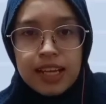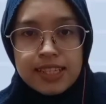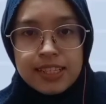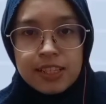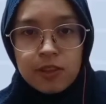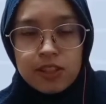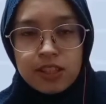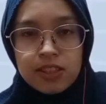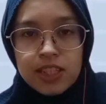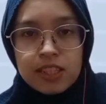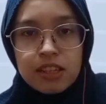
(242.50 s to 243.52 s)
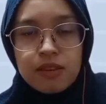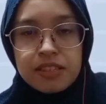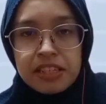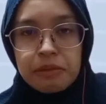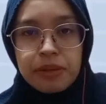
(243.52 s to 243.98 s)
And as the concentration
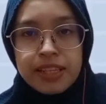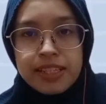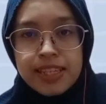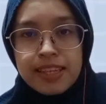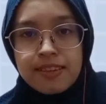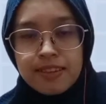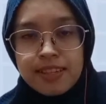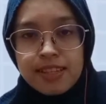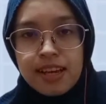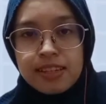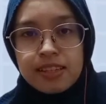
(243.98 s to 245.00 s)
of cinnamic acid increase,